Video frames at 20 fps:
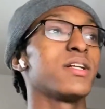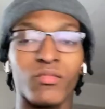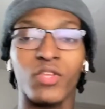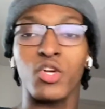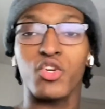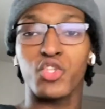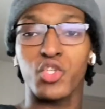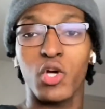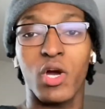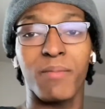
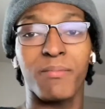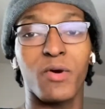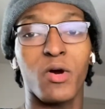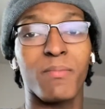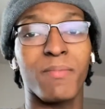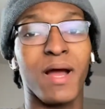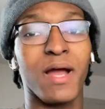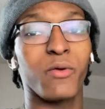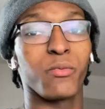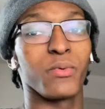So I'm
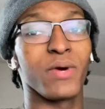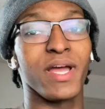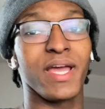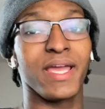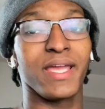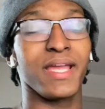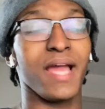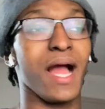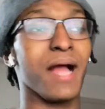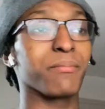on my
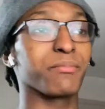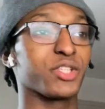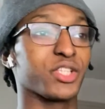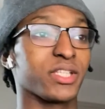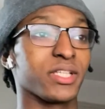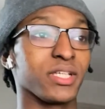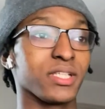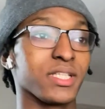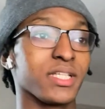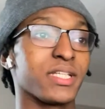way. I'm
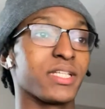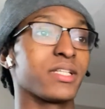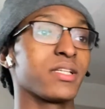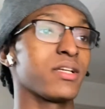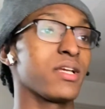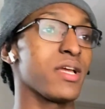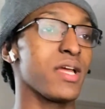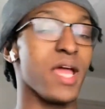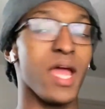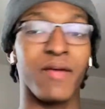chilling.
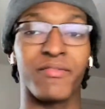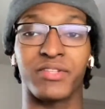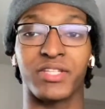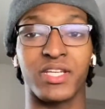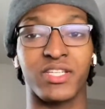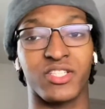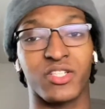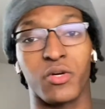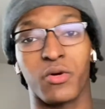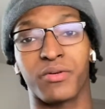
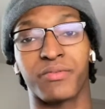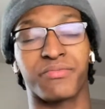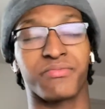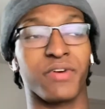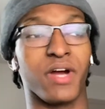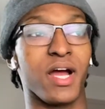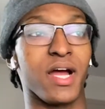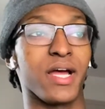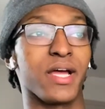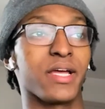Everything's going
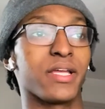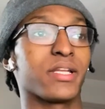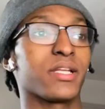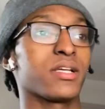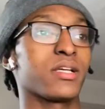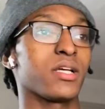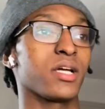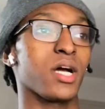fine.